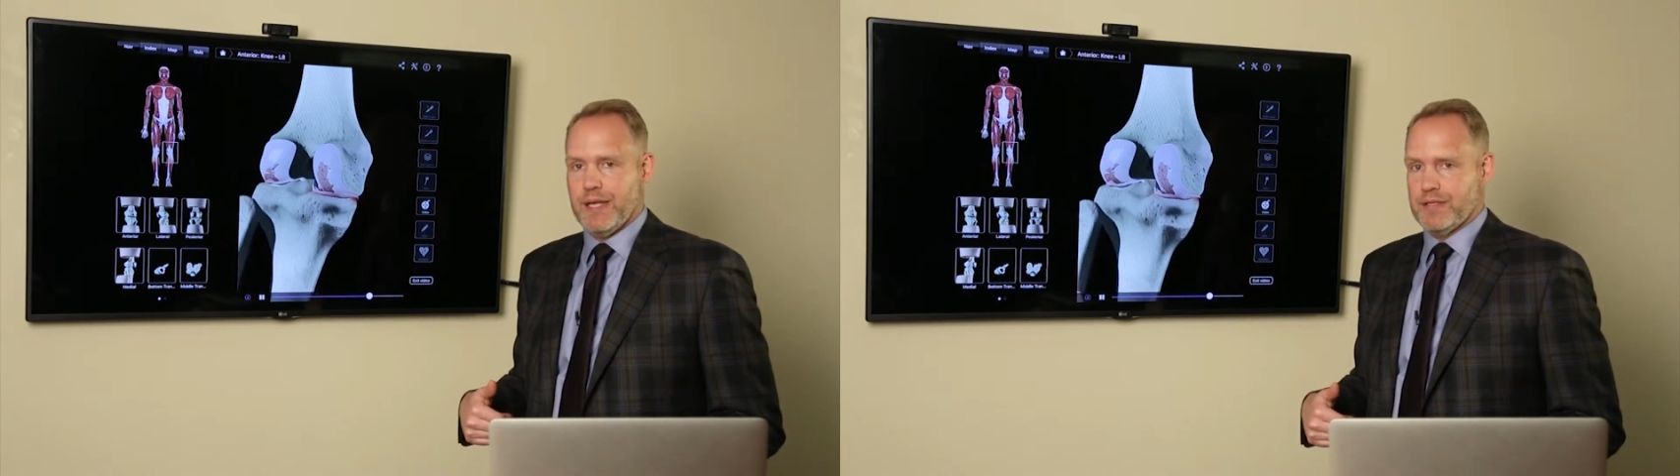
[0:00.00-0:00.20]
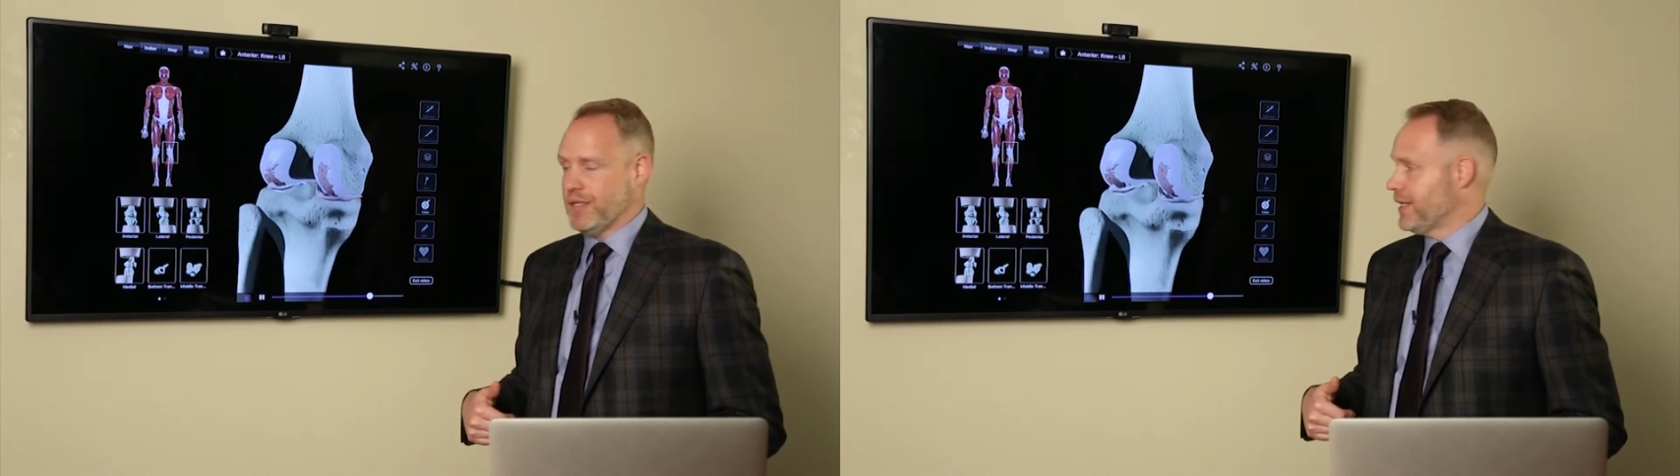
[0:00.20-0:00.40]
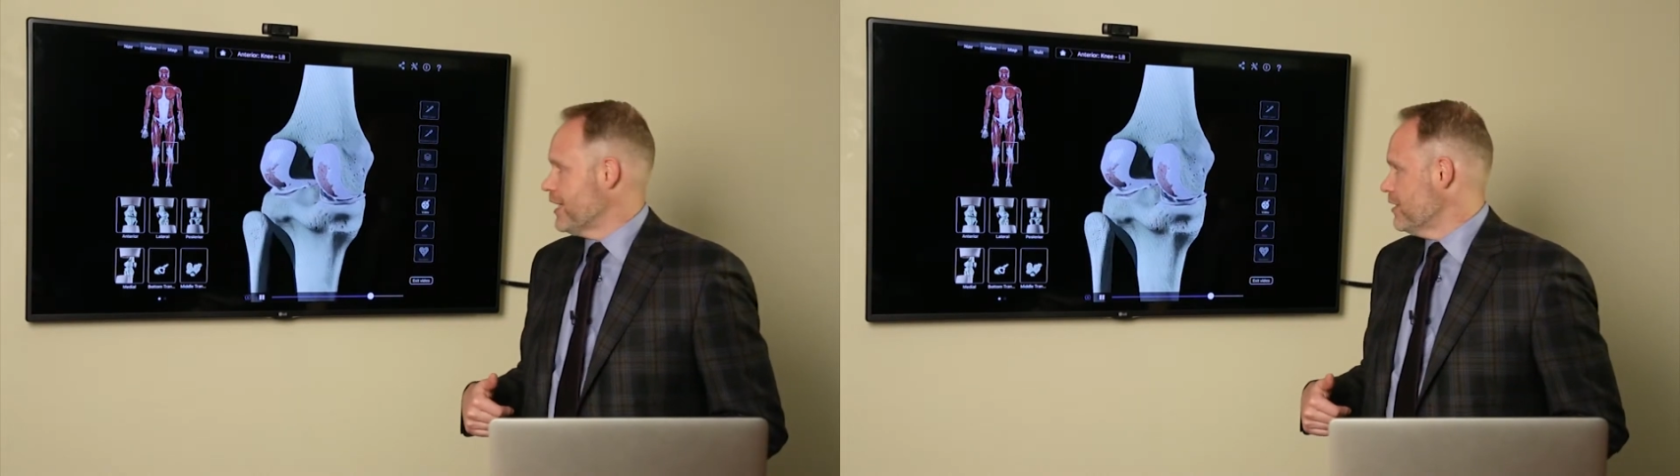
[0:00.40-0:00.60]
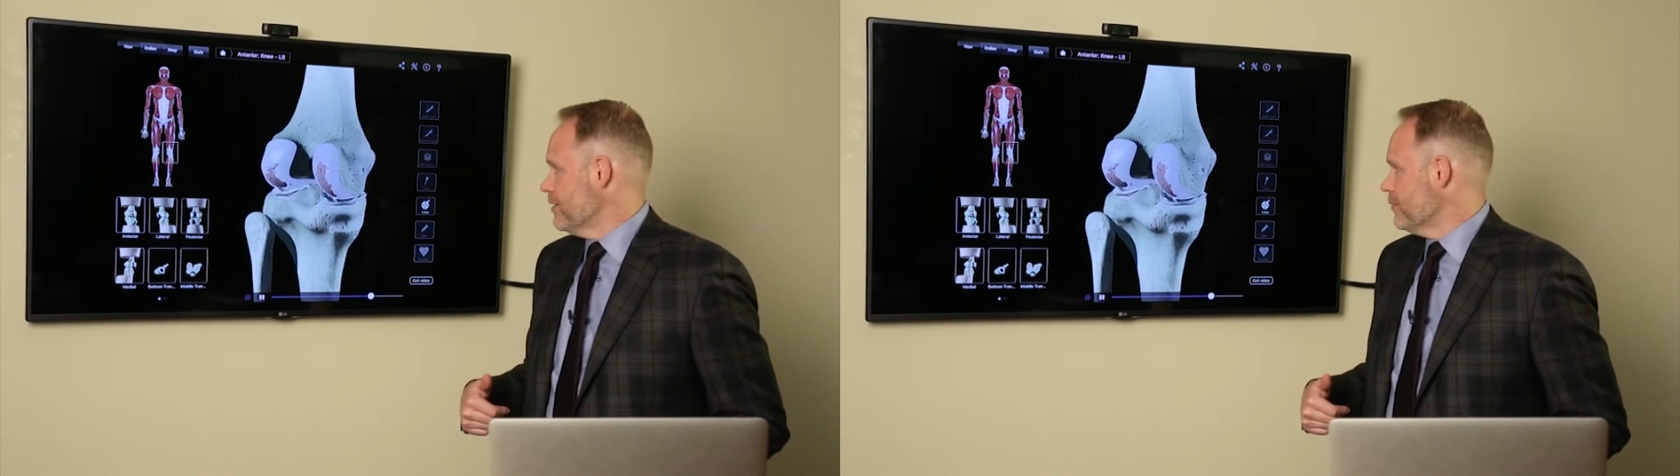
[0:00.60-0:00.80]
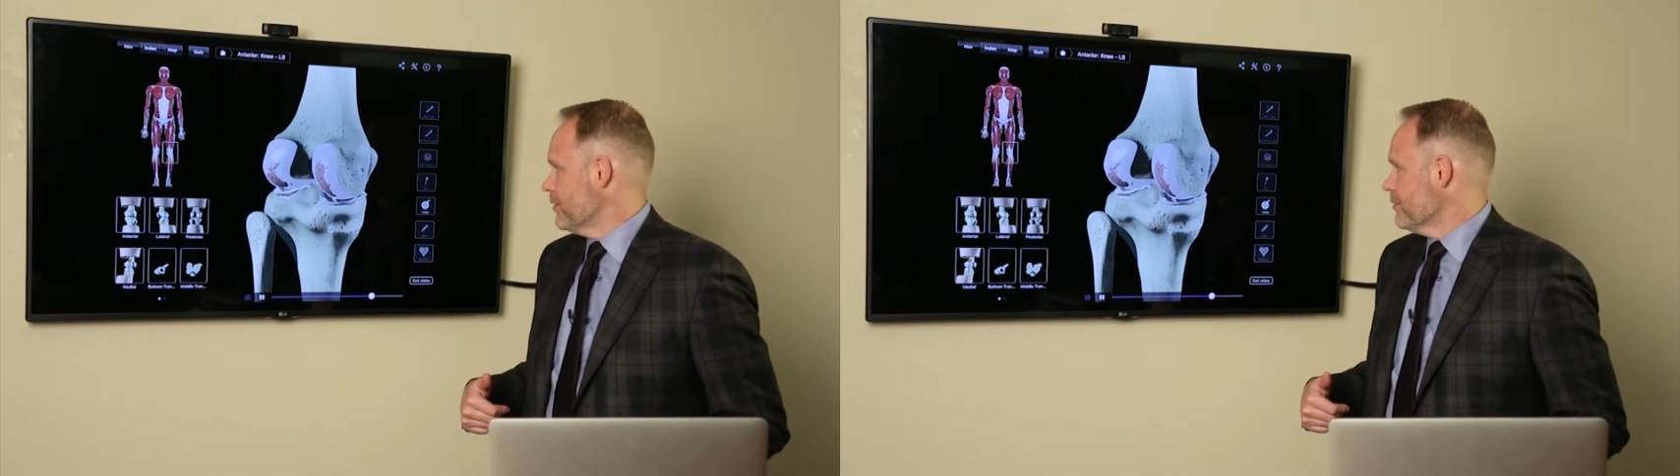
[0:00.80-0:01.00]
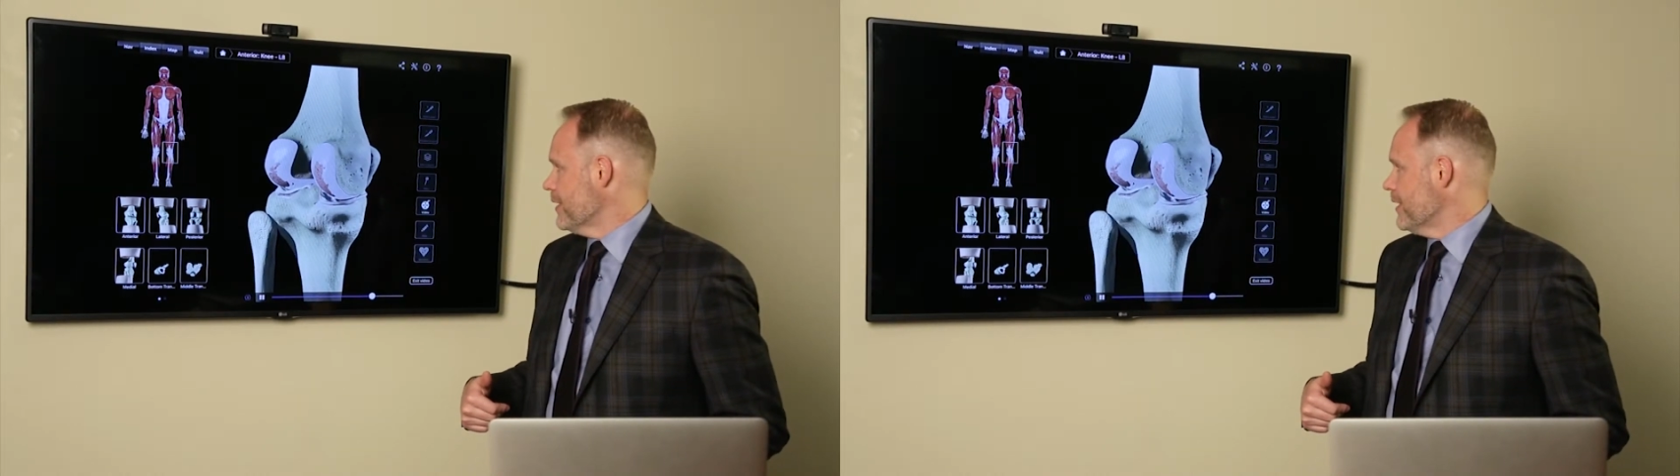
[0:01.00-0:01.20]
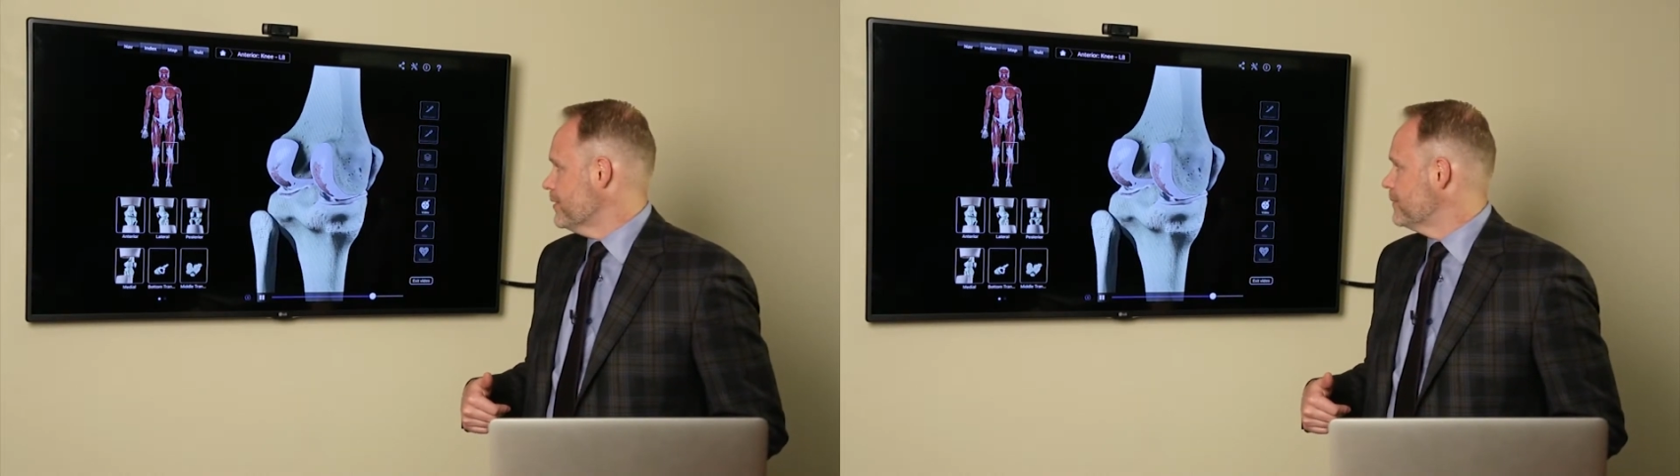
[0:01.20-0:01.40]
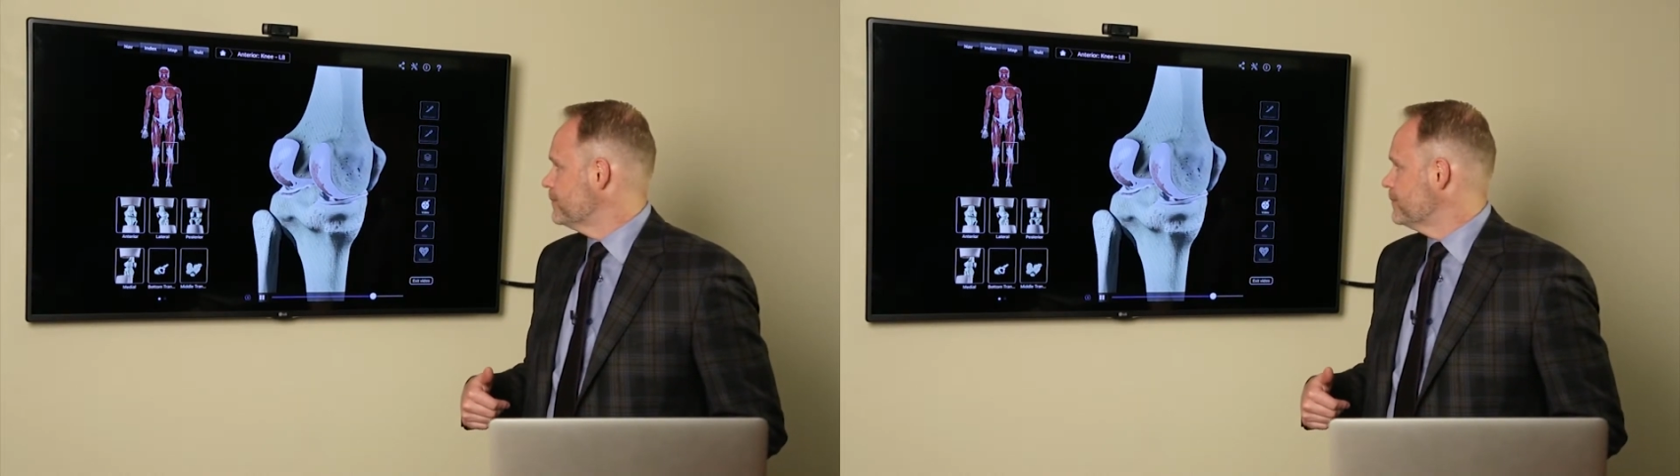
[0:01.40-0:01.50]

as indicated with the red.